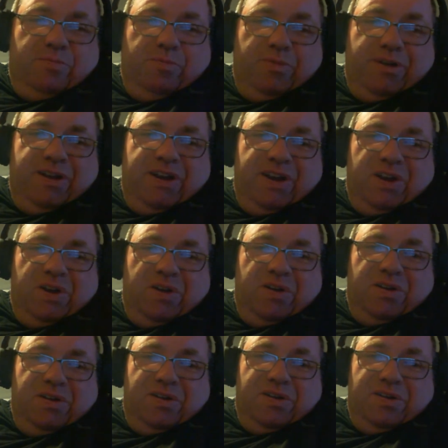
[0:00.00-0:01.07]

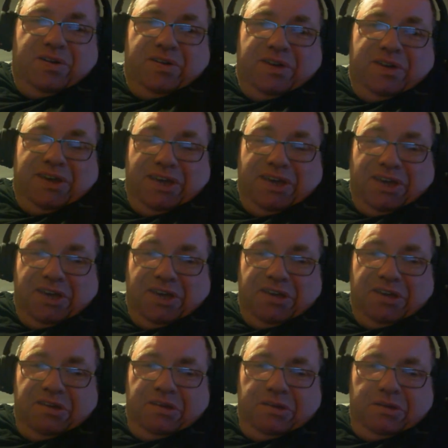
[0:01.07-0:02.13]
where I
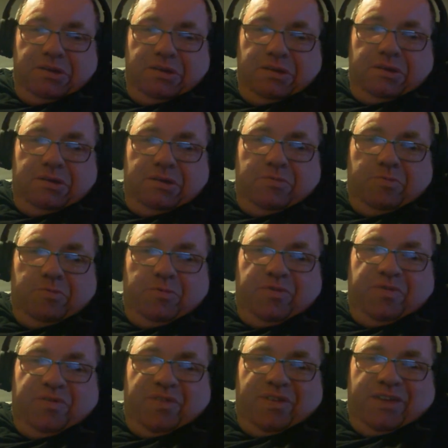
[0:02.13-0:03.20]

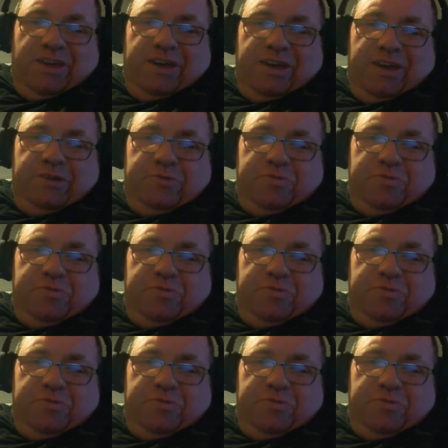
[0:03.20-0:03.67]
was out